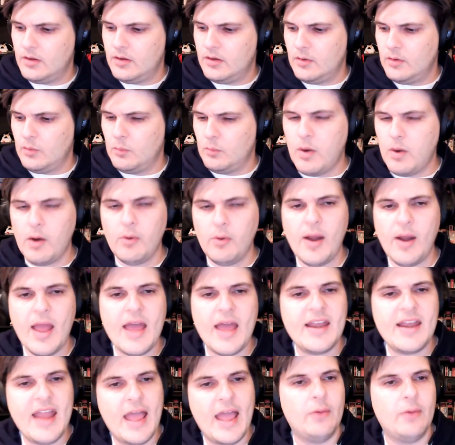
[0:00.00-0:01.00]
Where we're
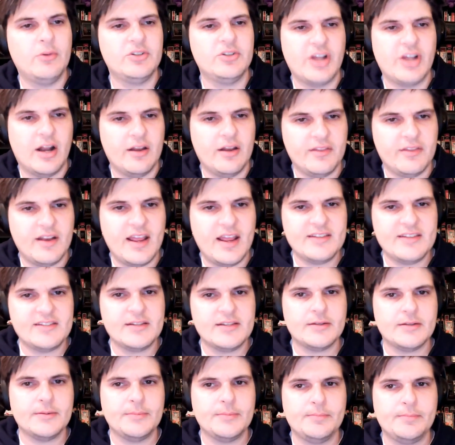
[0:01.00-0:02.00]
at now with Jonathan
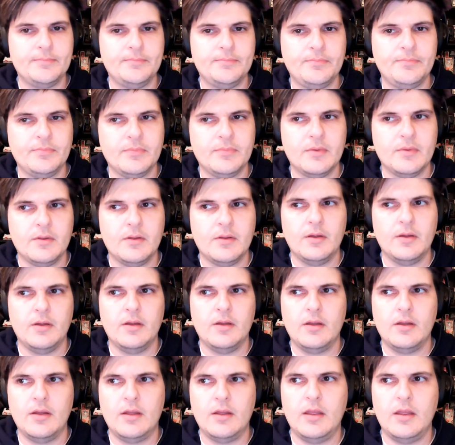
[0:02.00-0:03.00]
Isaac
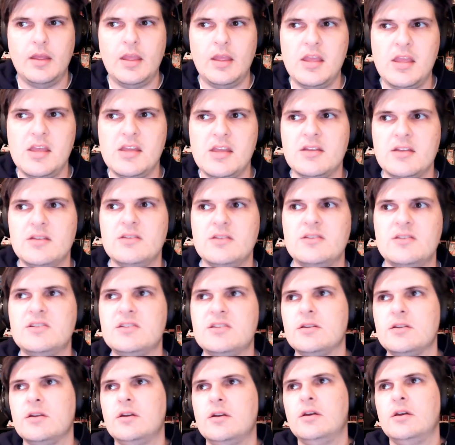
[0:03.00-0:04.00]

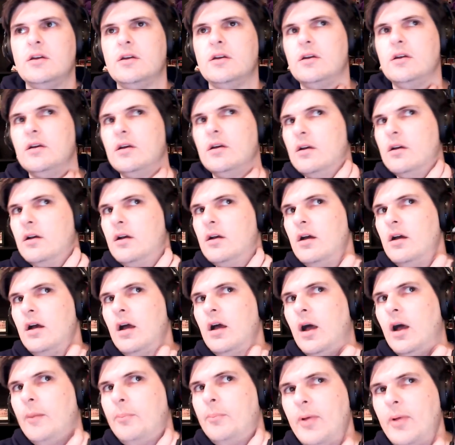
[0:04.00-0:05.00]
is
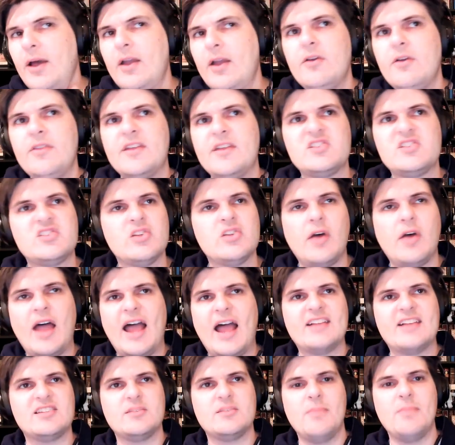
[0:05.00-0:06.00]
a player that still
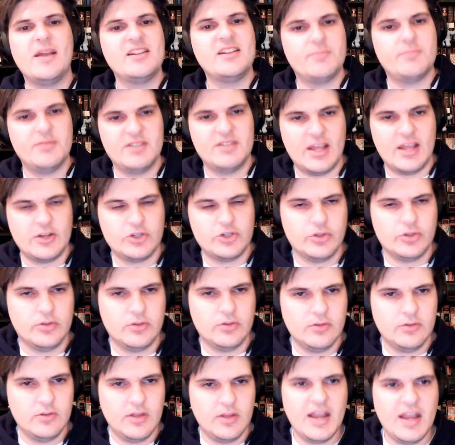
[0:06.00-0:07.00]
has immense potential.
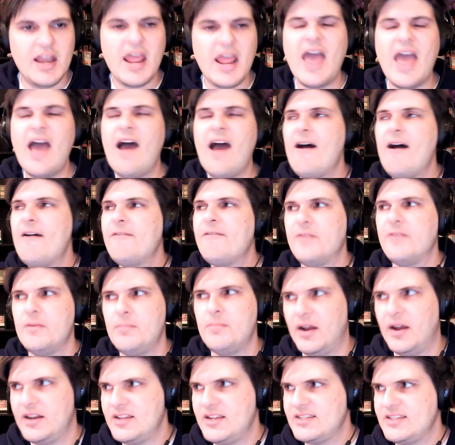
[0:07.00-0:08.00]
And
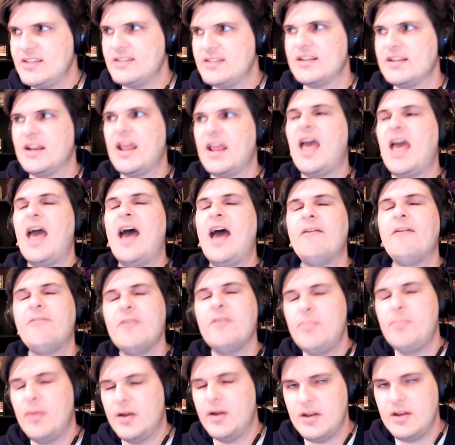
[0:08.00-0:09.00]
everybody sees it.
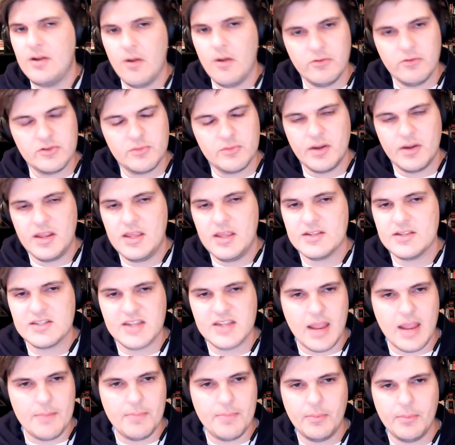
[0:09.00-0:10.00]
Everybody knows what he is
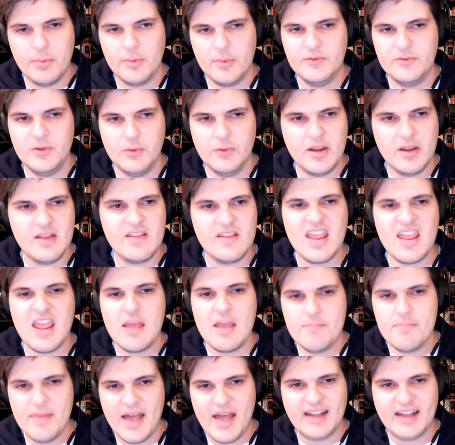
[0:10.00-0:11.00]
capable of doing and the
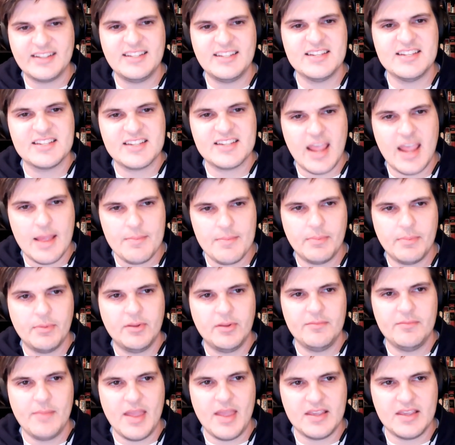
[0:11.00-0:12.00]
impact he is capable
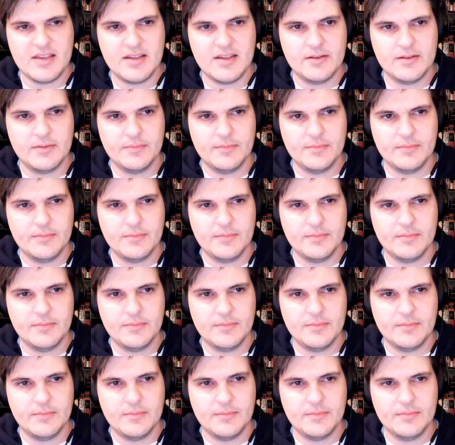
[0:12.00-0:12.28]
of making.